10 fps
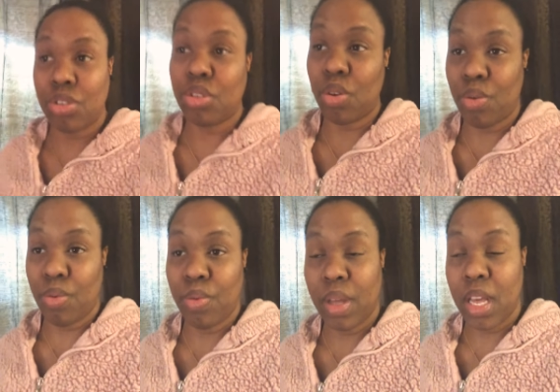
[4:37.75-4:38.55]

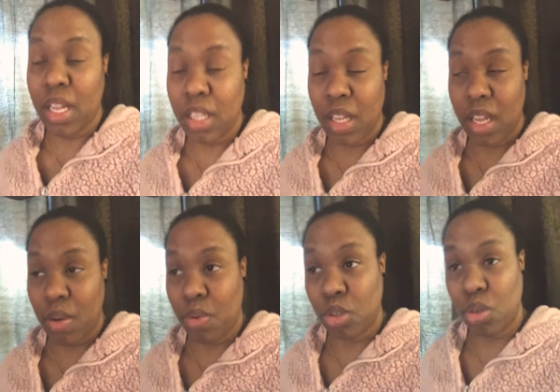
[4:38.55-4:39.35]
So
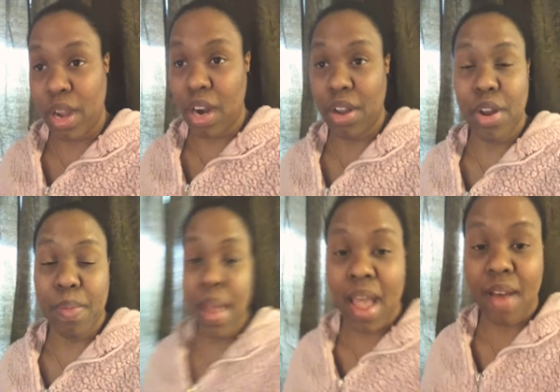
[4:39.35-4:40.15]
it will trade on your
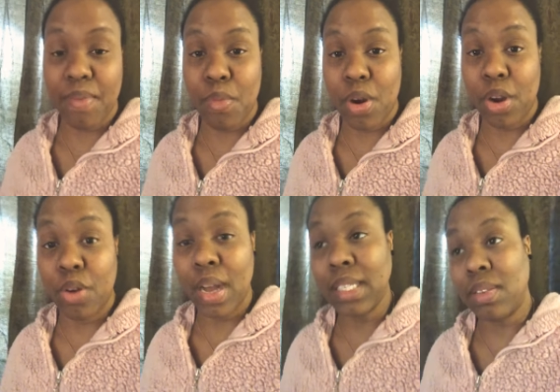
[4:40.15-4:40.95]
behalf more
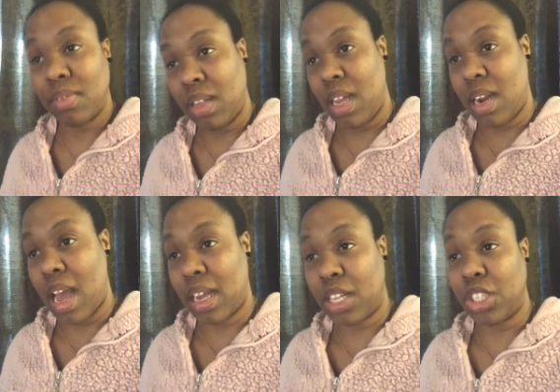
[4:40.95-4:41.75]
aggressively and
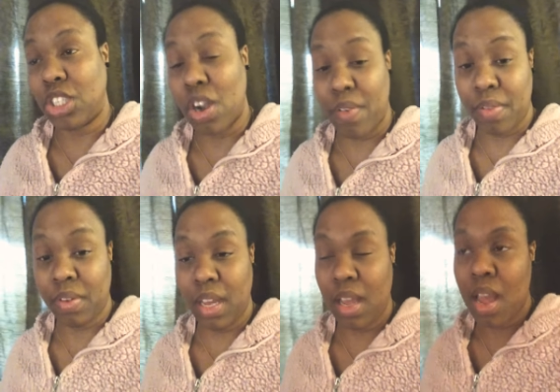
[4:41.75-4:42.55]
not
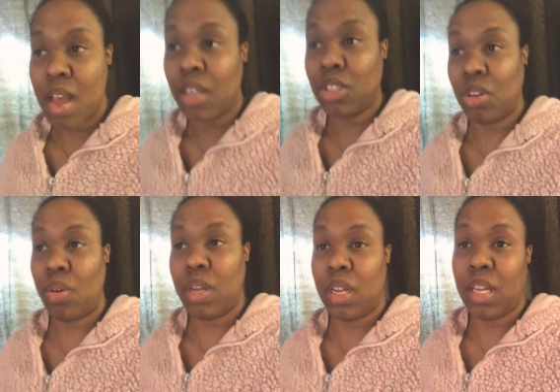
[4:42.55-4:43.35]
conservatively. So
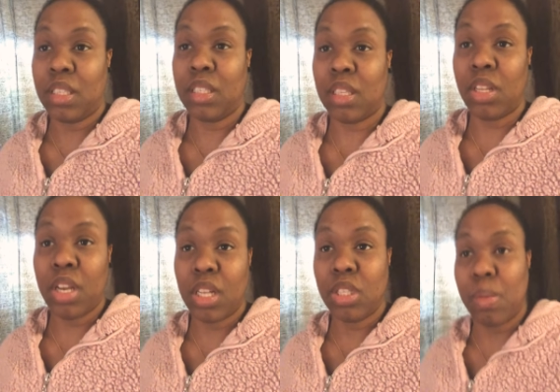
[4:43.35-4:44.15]
it's
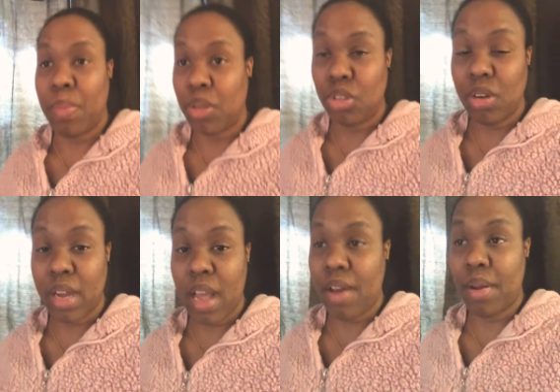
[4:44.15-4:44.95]
looking to build your
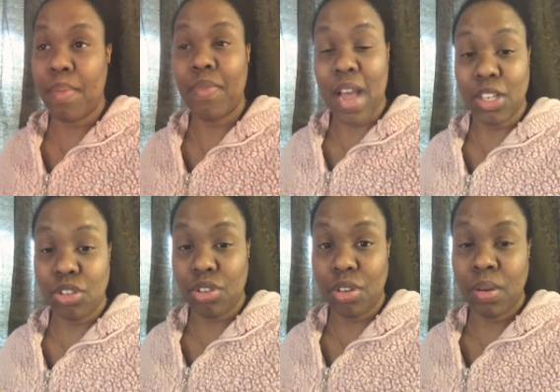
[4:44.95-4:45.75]
account up
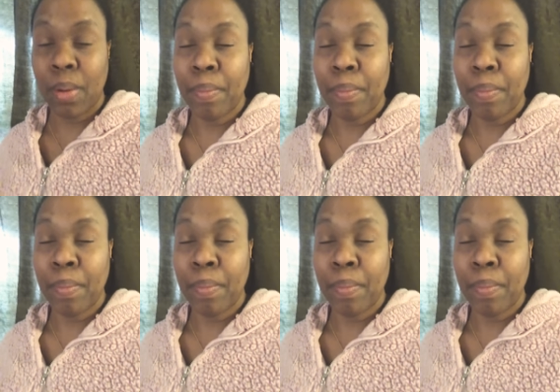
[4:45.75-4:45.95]
faster.